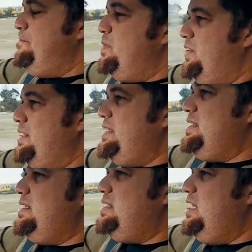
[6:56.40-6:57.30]

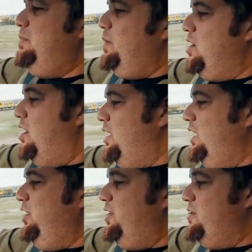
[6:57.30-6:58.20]
the sleeper car
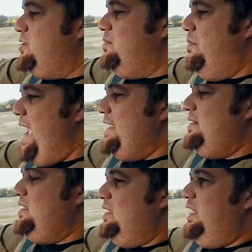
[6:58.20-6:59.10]
ethos
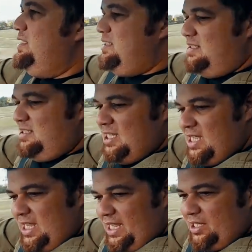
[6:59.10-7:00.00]
mastered.
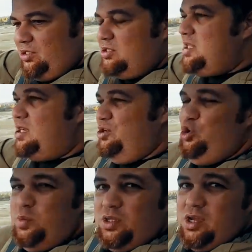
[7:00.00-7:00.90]
It looks like a
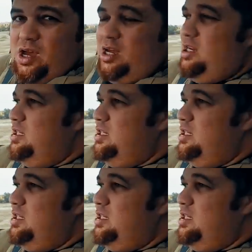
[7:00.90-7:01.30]
normal car,